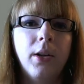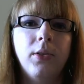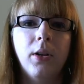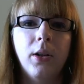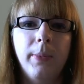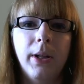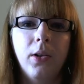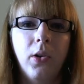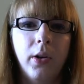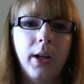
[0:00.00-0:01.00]
So you're going to be
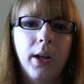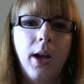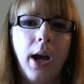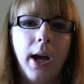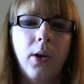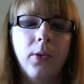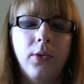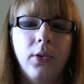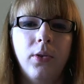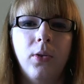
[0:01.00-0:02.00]
learning how
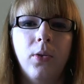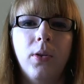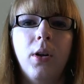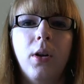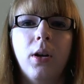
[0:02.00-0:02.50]
to